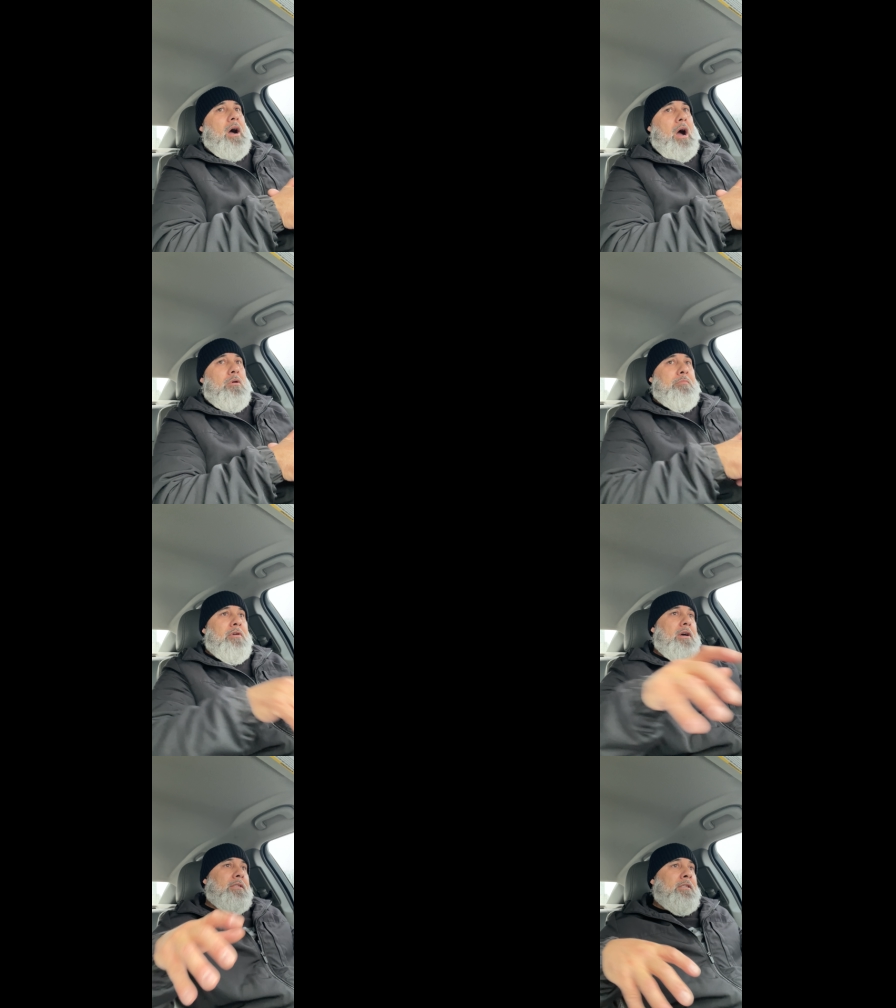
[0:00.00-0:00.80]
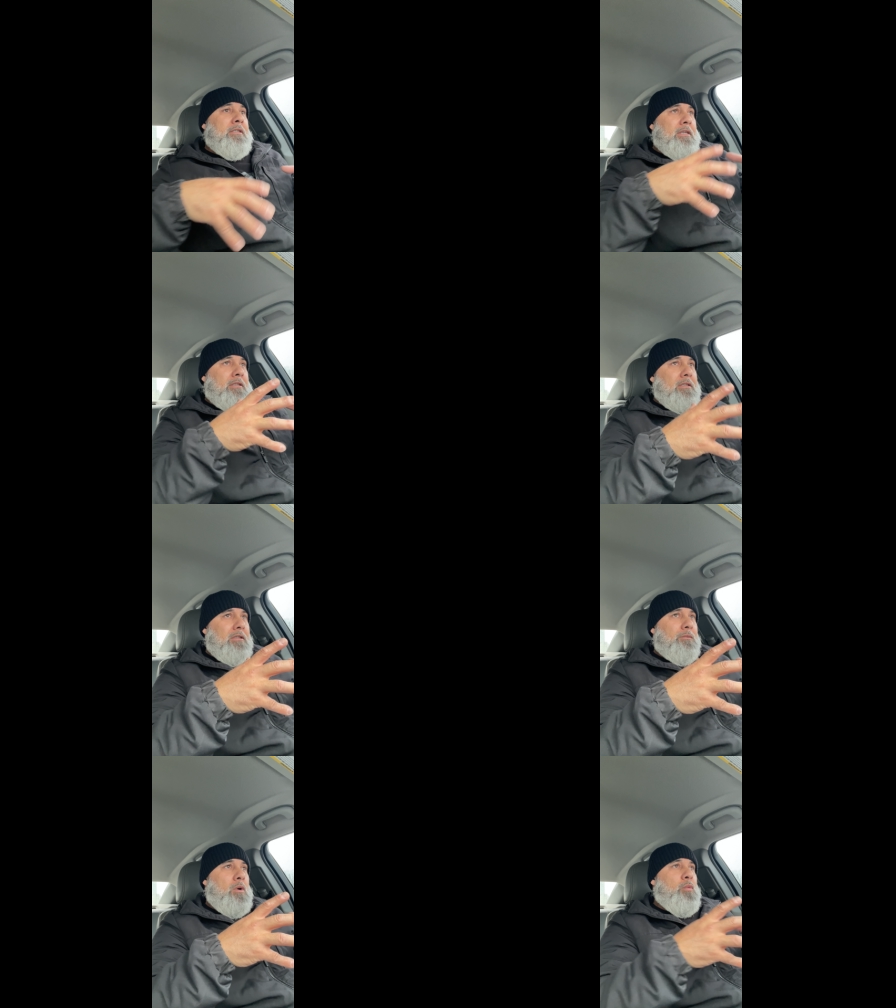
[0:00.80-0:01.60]
our brothers and
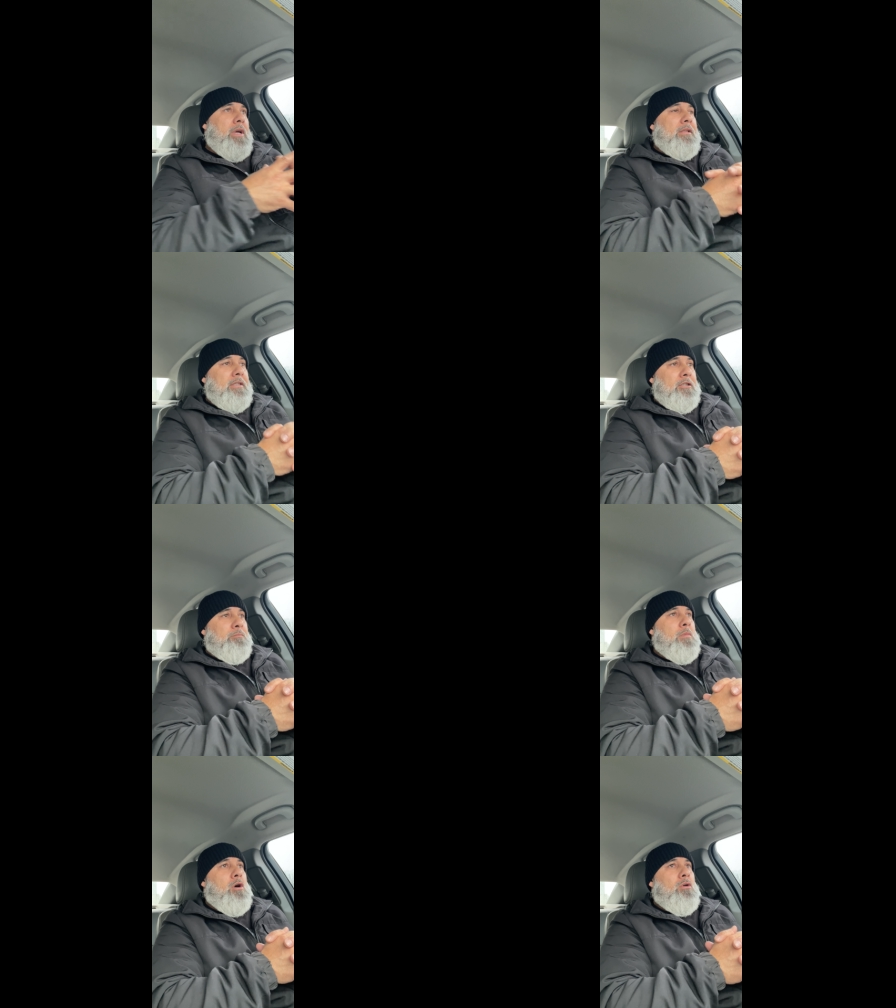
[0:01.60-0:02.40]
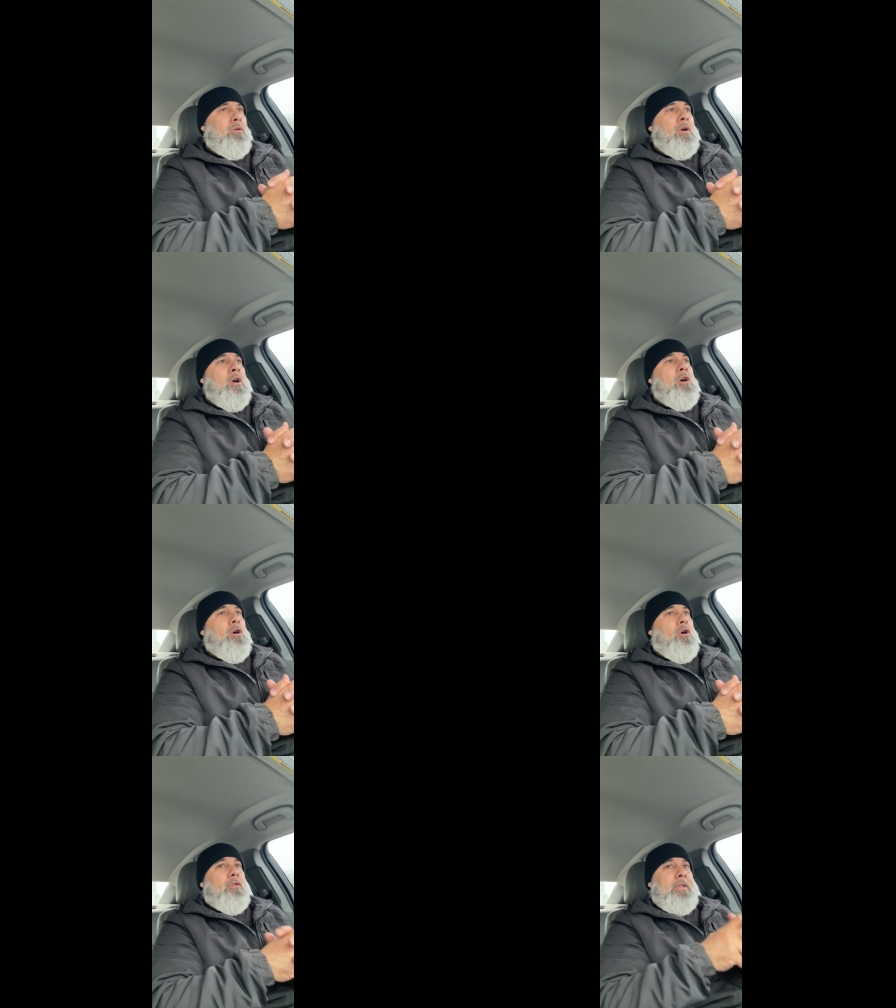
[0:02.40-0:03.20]
sisters when we're in this mode
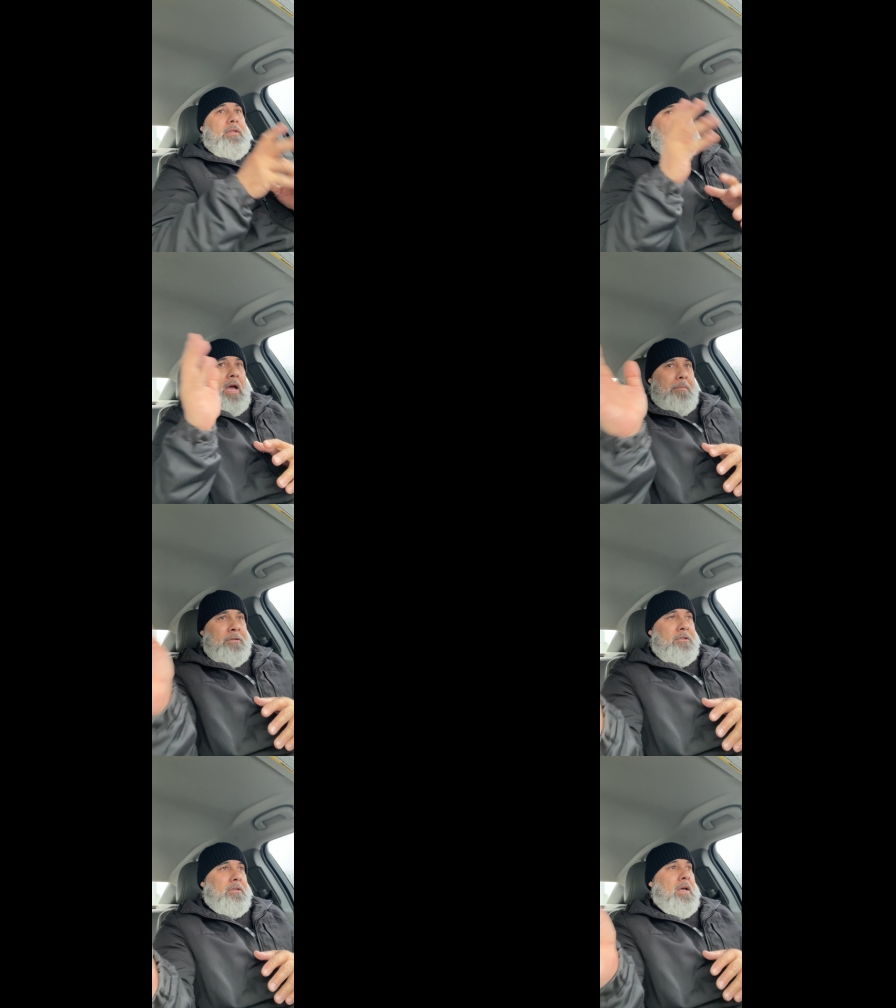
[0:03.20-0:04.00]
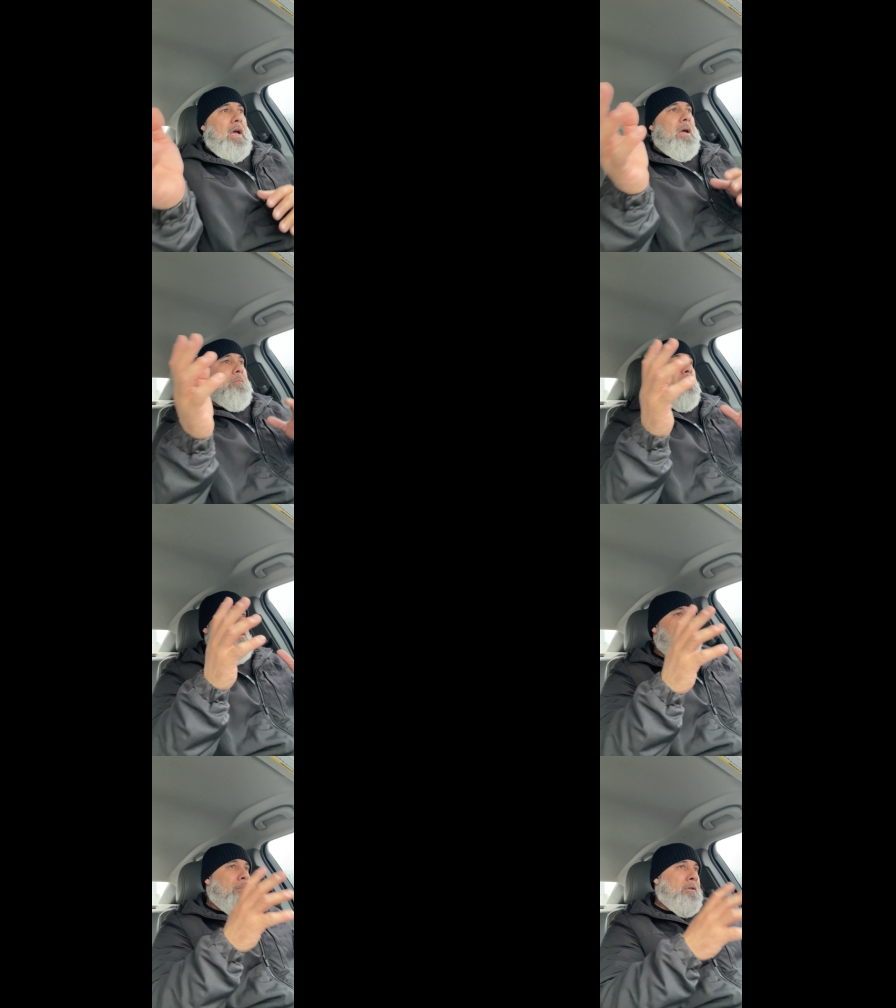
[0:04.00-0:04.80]
or happens to them
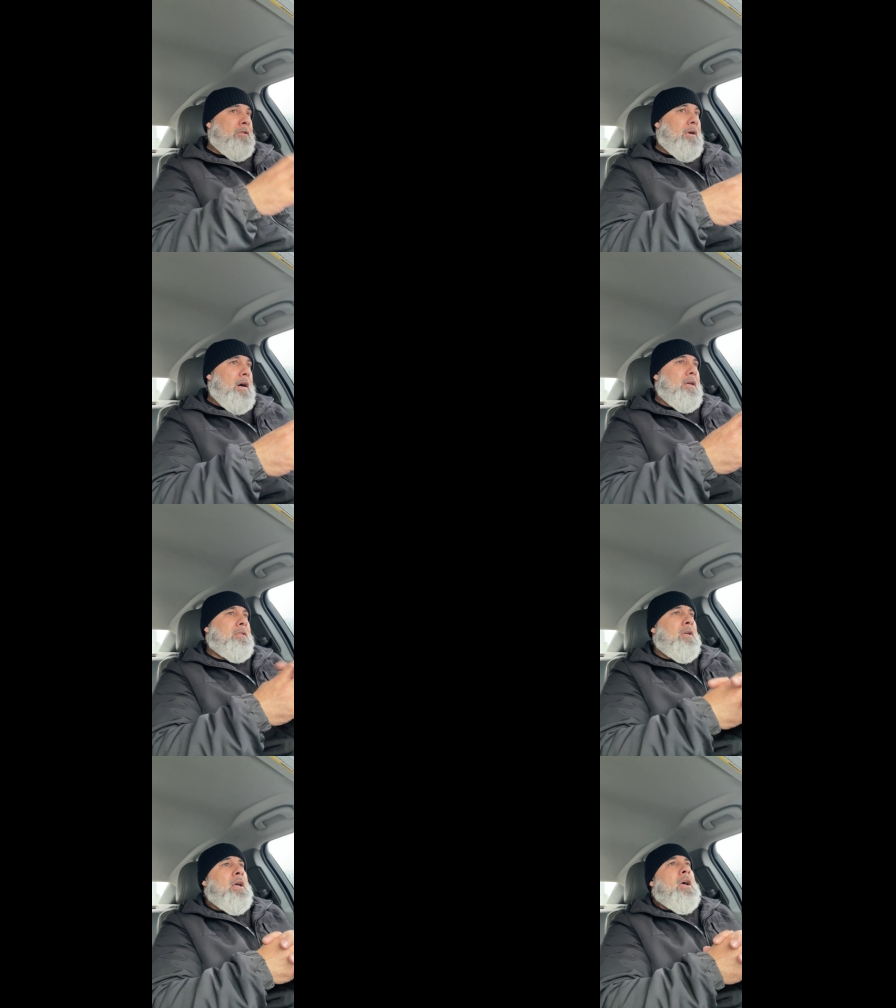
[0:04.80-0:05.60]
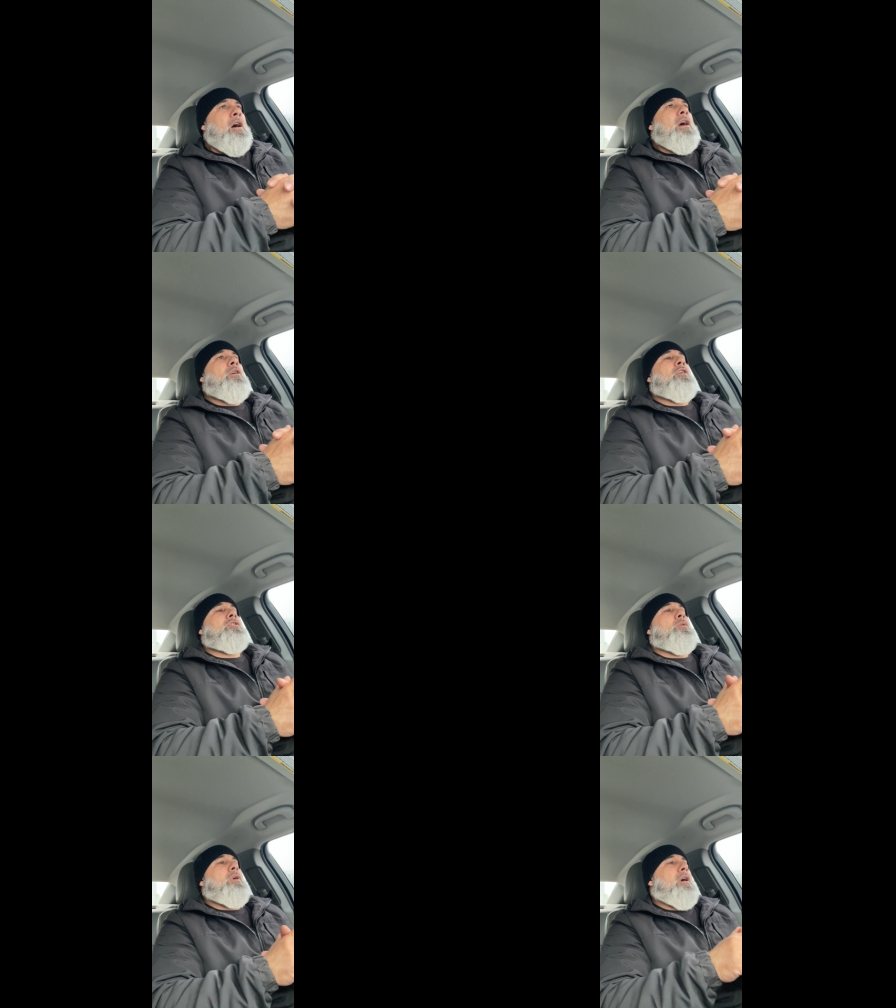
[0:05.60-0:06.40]
or happens to us and
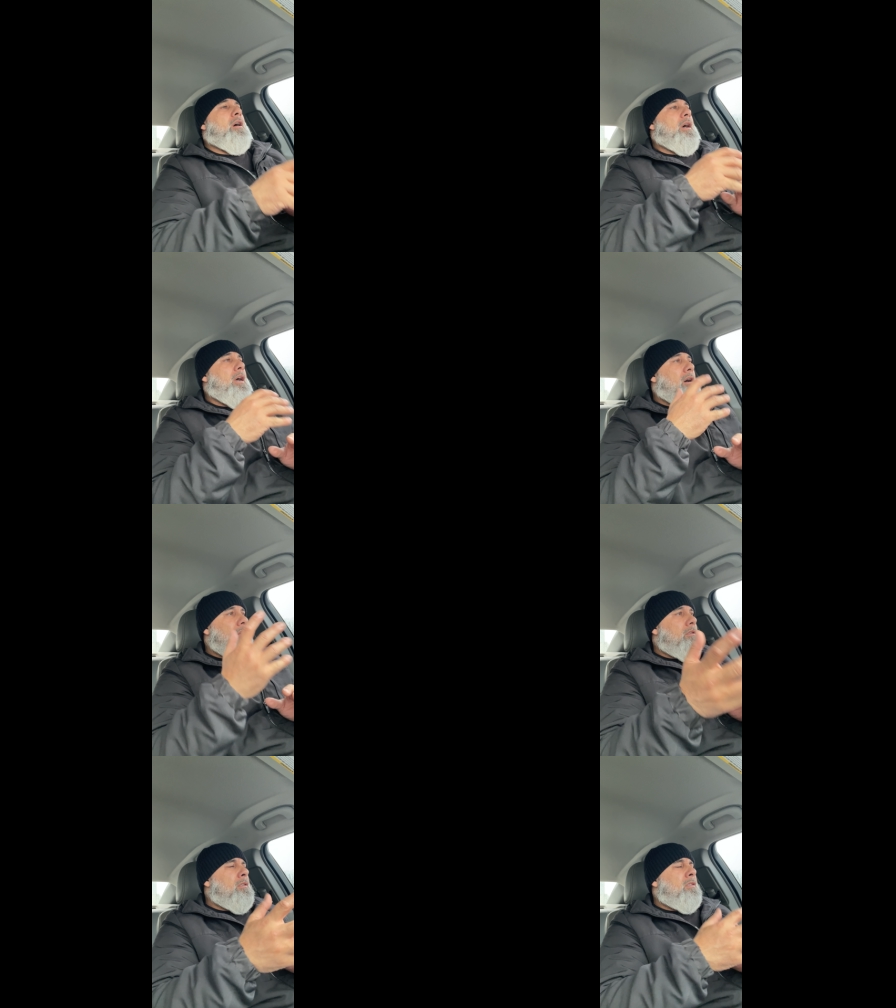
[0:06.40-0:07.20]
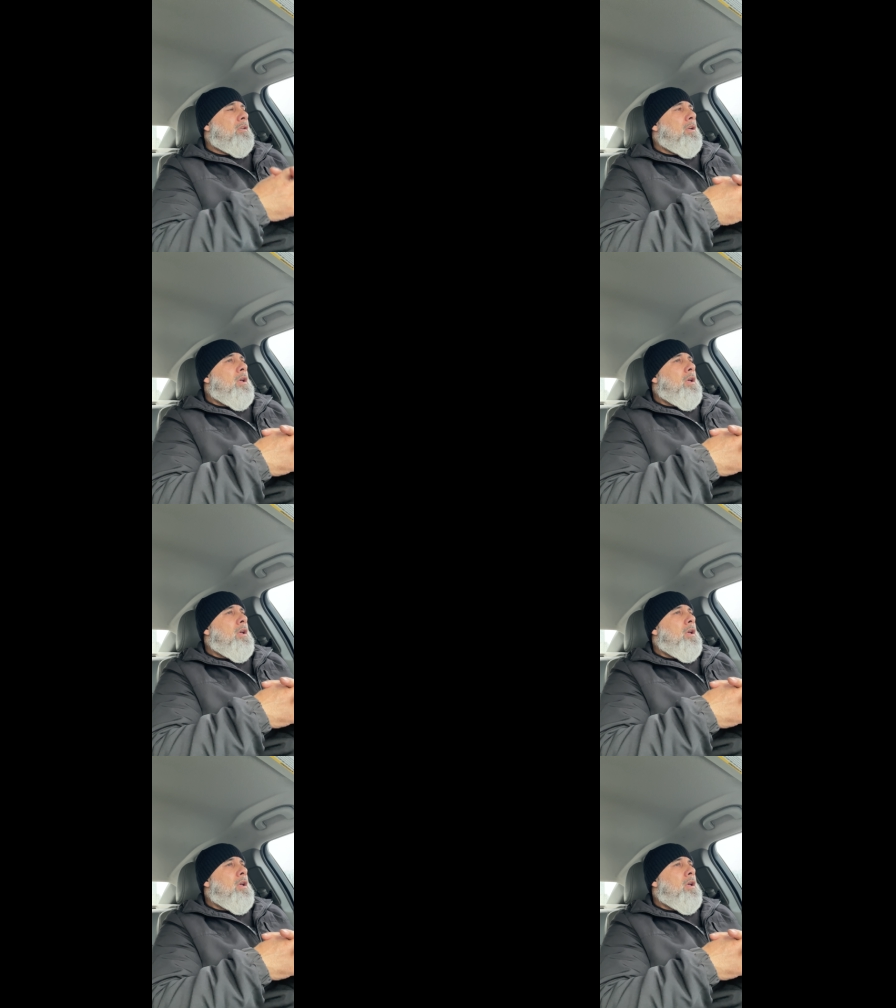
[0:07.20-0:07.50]
also with our elders,